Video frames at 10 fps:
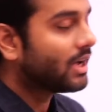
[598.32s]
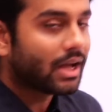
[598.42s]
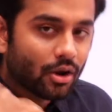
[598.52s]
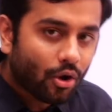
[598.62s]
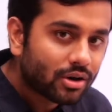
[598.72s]

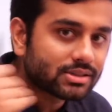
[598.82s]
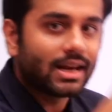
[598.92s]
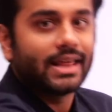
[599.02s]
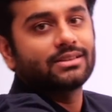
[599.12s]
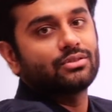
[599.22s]
along the
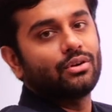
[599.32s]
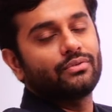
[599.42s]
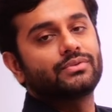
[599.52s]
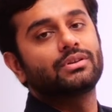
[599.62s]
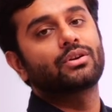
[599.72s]
length
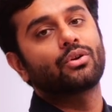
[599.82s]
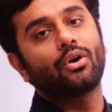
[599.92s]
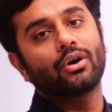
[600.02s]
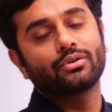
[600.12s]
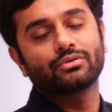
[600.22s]
of the
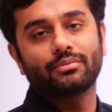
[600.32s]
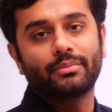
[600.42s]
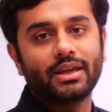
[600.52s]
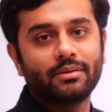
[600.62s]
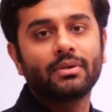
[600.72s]
rod or the
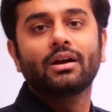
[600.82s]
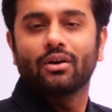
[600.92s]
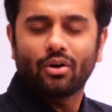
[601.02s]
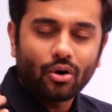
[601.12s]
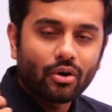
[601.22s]
beam
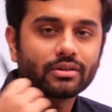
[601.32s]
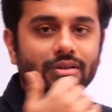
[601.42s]
or